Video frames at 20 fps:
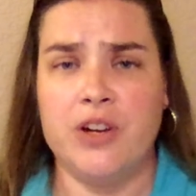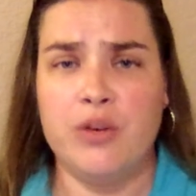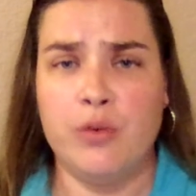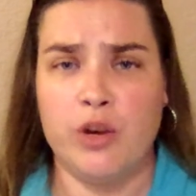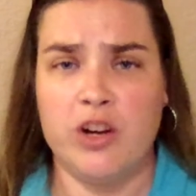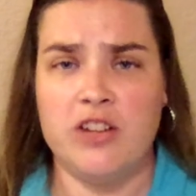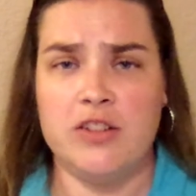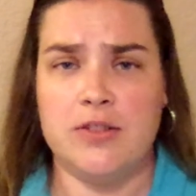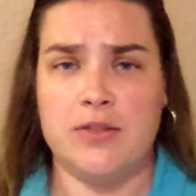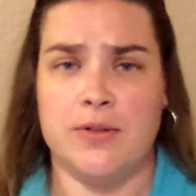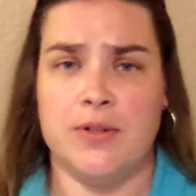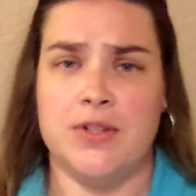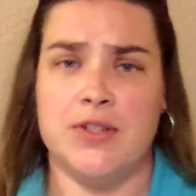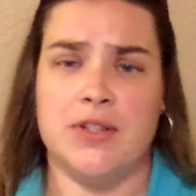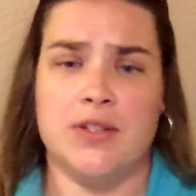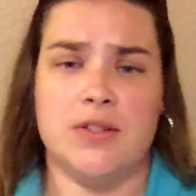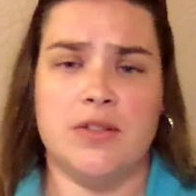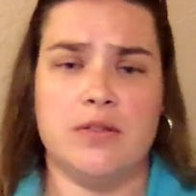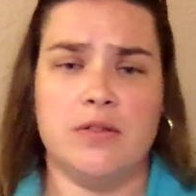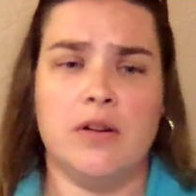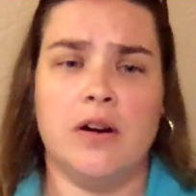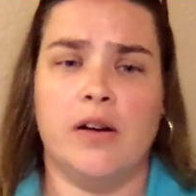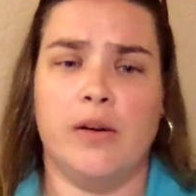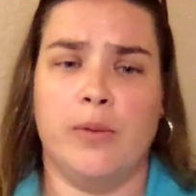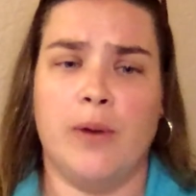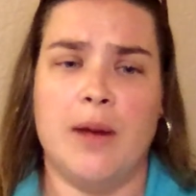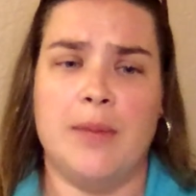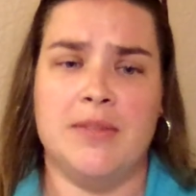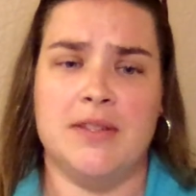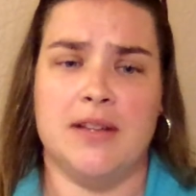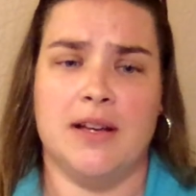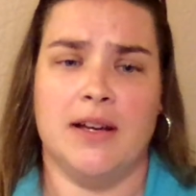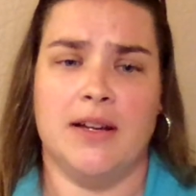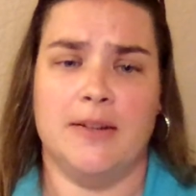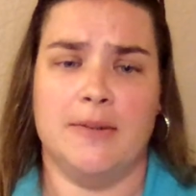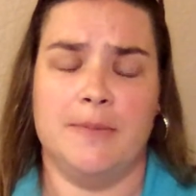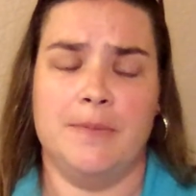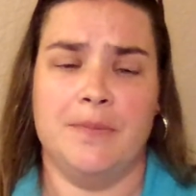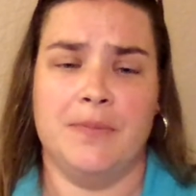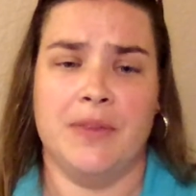resources through our website.
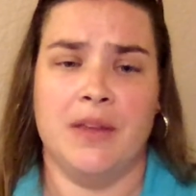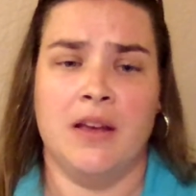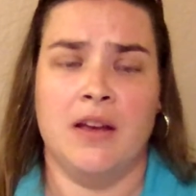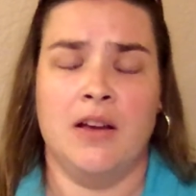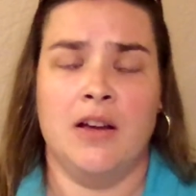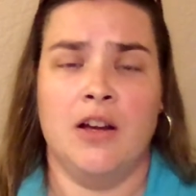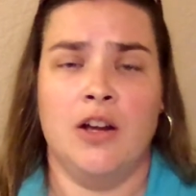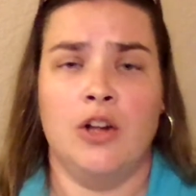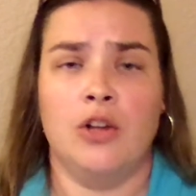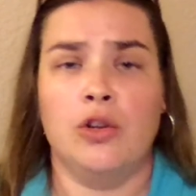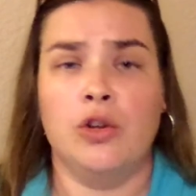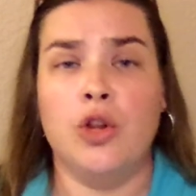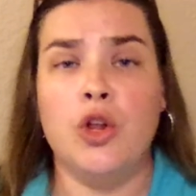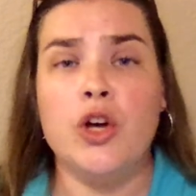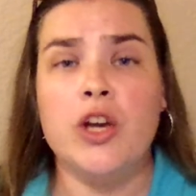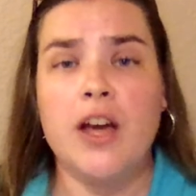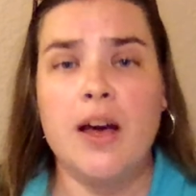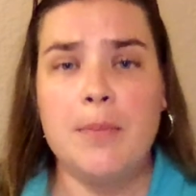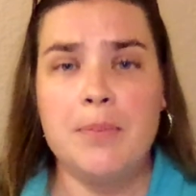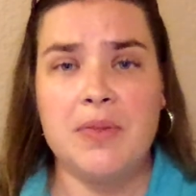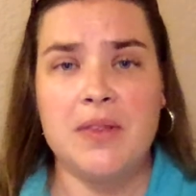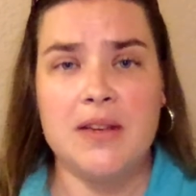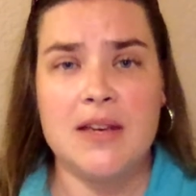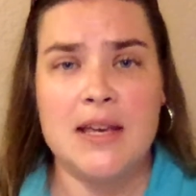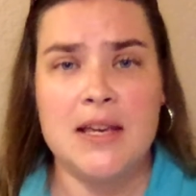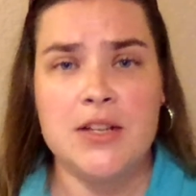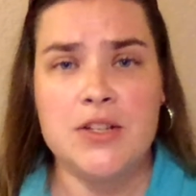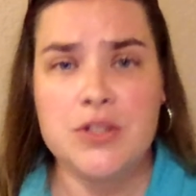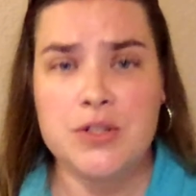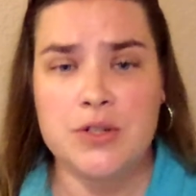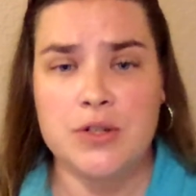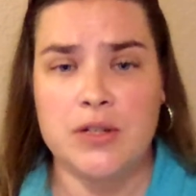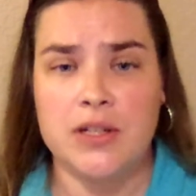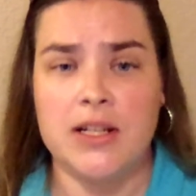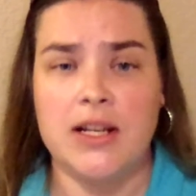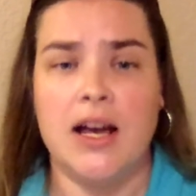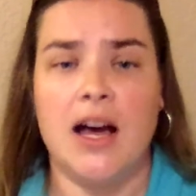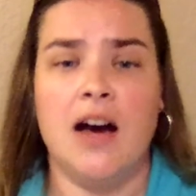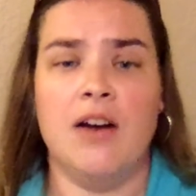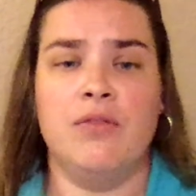Look up the
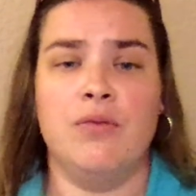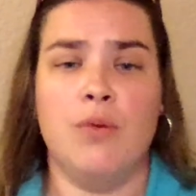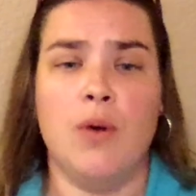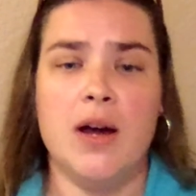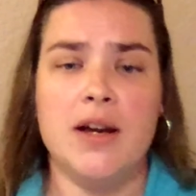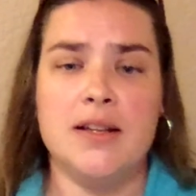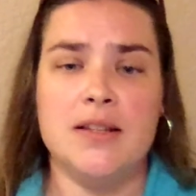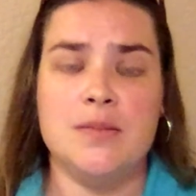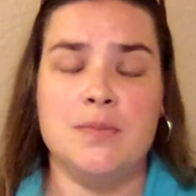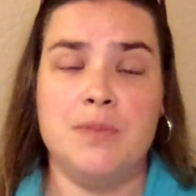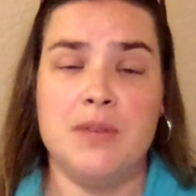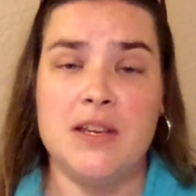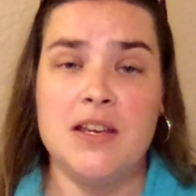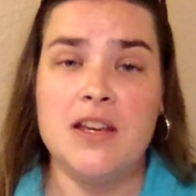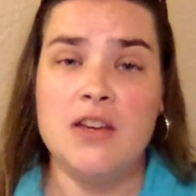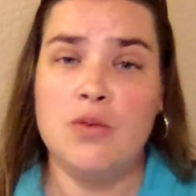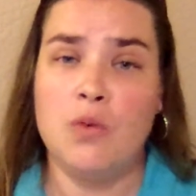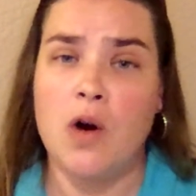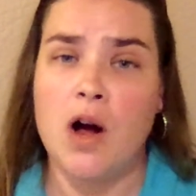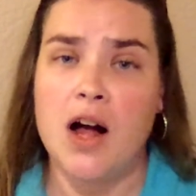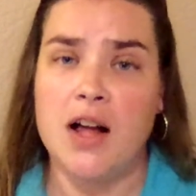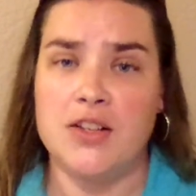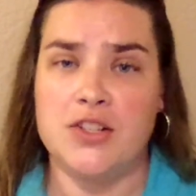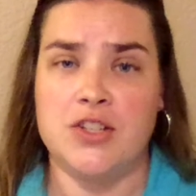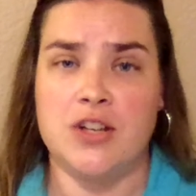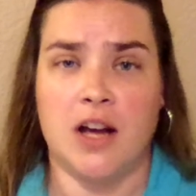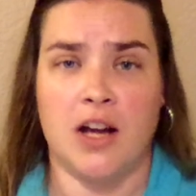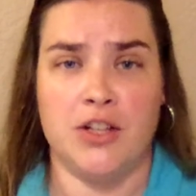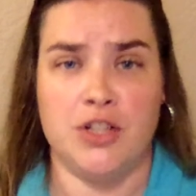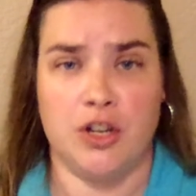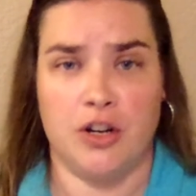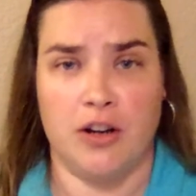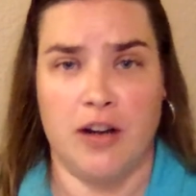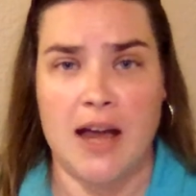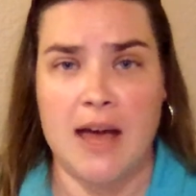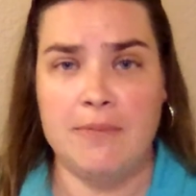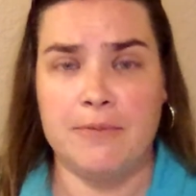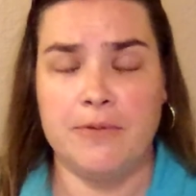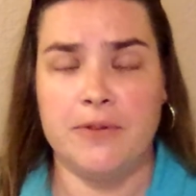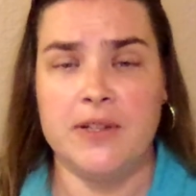history of what is being watched on your
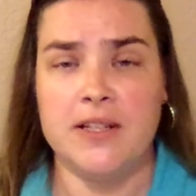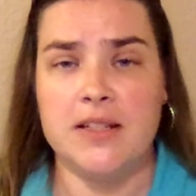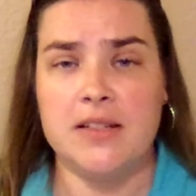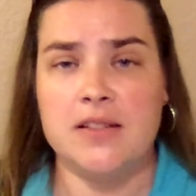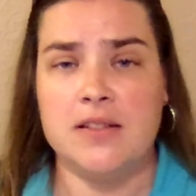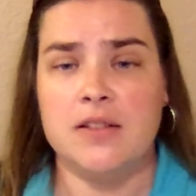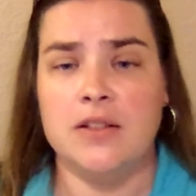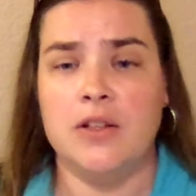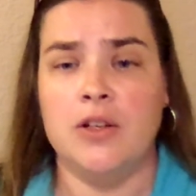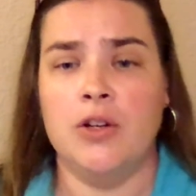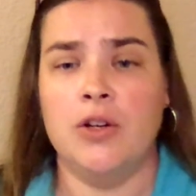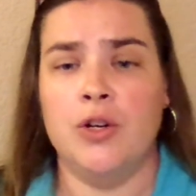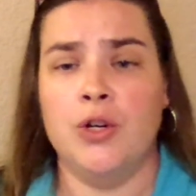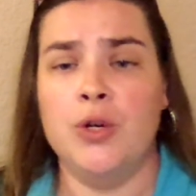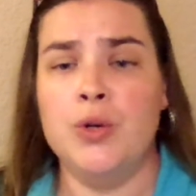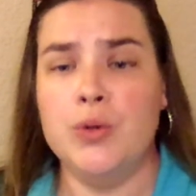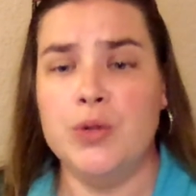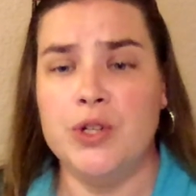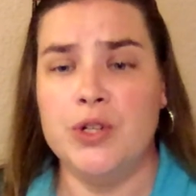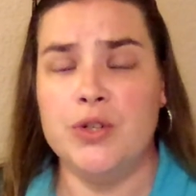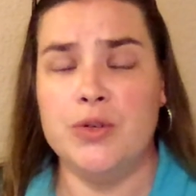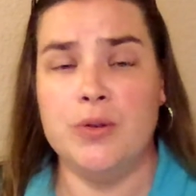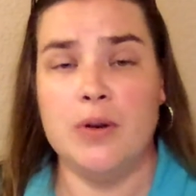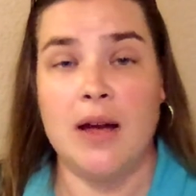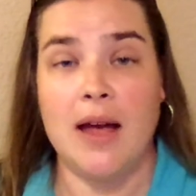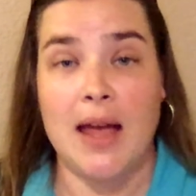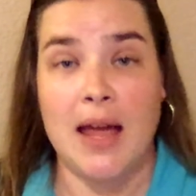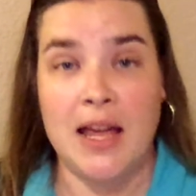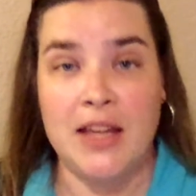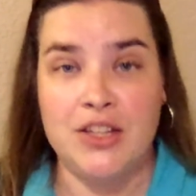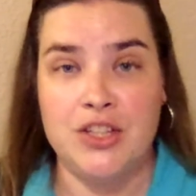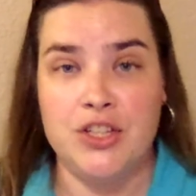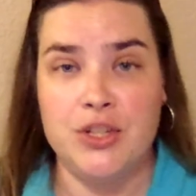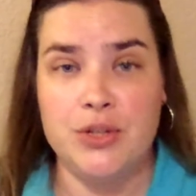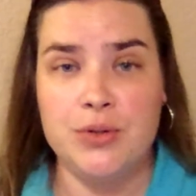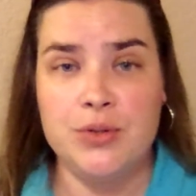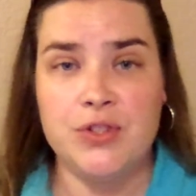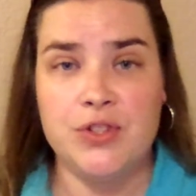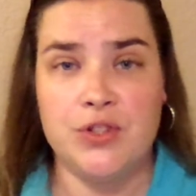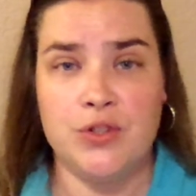Netflix, Hulu, and
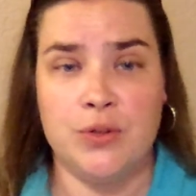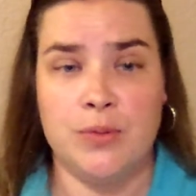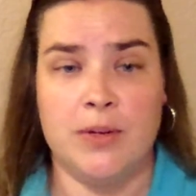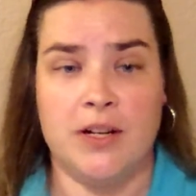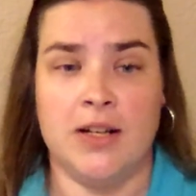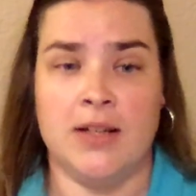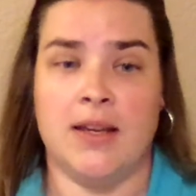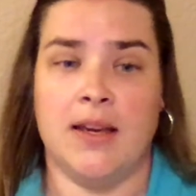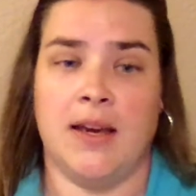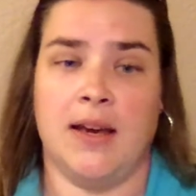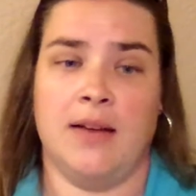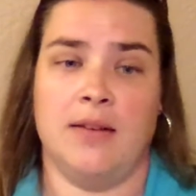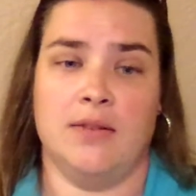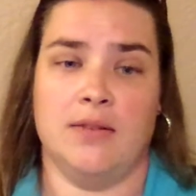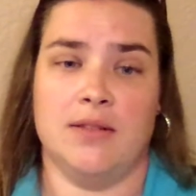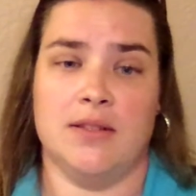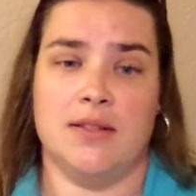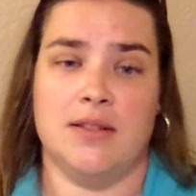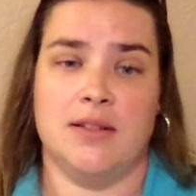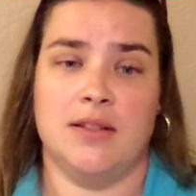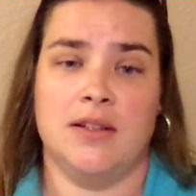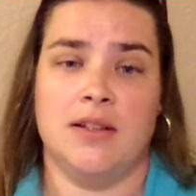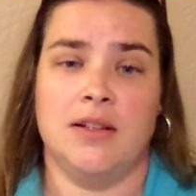YouTube accounts.